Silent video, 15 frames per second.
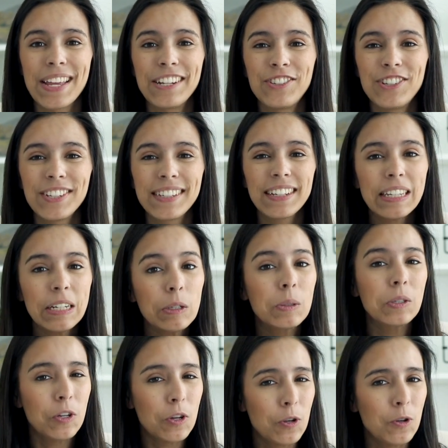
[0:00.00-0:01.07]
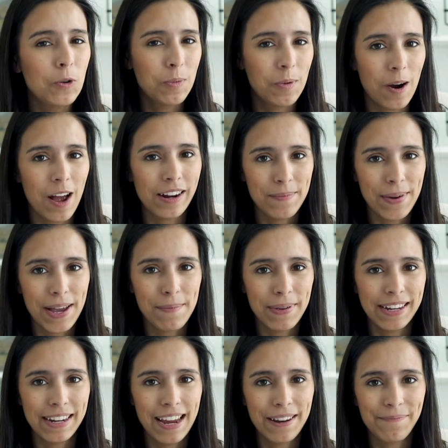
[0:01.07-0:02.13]
it's just a little too too broad in my
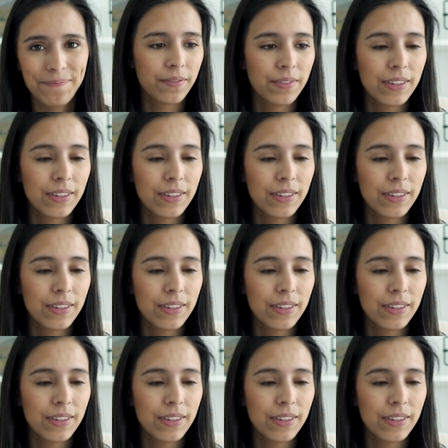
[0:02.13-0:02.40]
opinion.